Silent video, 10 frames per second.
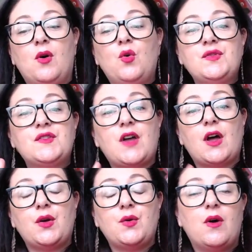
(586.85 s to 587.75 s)

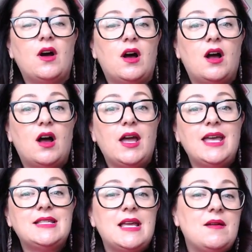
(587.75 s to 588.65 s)
Also,
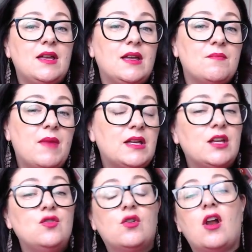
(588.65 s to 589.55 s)
is it
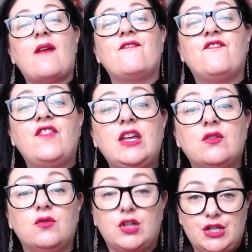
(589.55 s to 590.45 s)
making your client
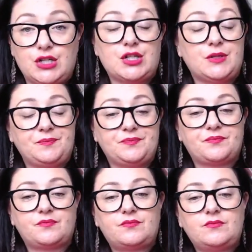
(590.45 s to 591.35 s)
feel good?
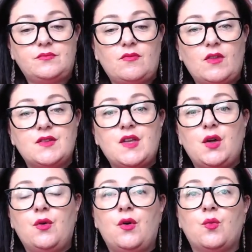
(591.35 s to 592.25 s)

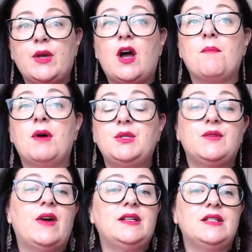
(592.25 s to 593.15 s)
So we are
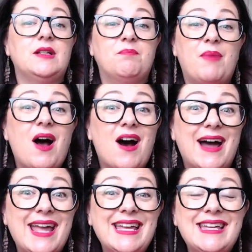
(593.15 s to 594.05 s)
motivated to
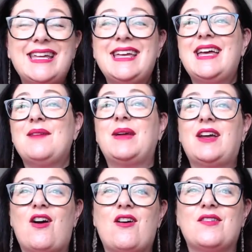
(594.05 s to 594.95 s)
buy
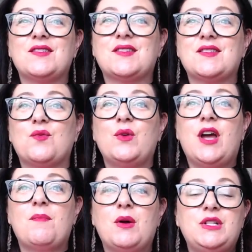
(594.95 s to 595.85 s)
because
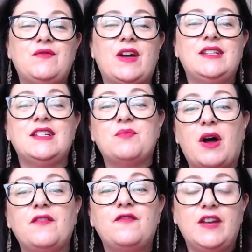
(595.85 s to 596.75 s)
we are motivated
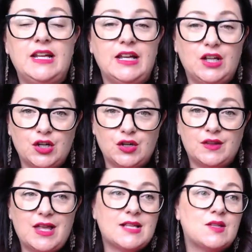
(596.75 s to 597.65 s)
by feeling
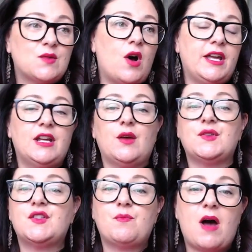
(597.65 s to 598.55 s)
good. That's why,
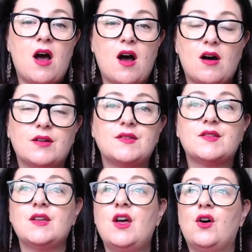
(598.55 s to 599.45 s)

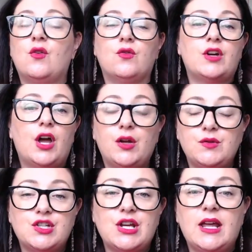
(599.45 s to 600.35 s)
spas or
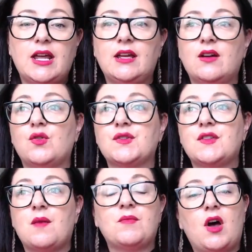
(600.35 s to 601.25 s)
coaching or
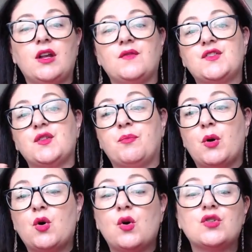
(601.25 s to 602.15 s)
some kind of
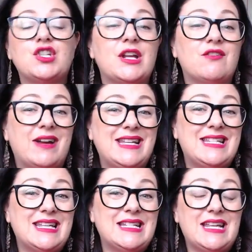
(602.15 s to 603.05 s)
support
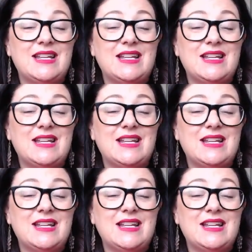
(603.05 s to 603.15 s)
generated